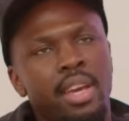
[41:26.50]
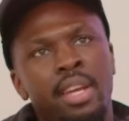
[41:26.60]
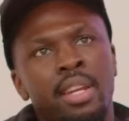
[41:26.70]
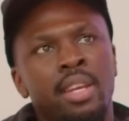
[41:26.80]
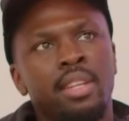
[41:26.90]

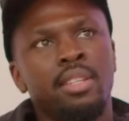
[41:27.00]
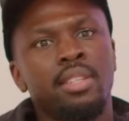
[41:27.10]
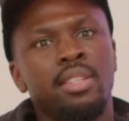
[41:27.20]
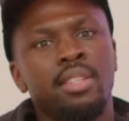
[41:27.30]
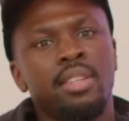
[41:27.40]
And
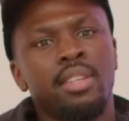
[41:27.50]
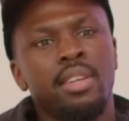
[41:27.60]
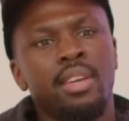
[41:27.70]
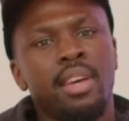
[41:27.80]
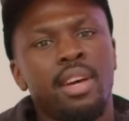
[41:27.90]
then
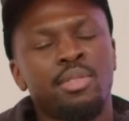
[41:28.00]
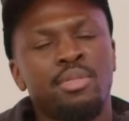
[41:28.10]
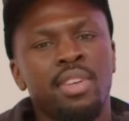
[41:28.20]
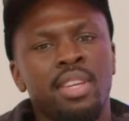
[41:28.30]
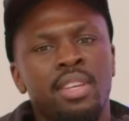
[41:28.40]
I was
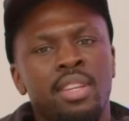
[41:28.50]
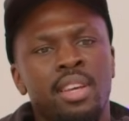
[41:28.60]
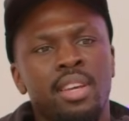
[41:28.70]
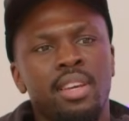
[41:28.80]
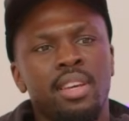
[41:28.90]
thinking like.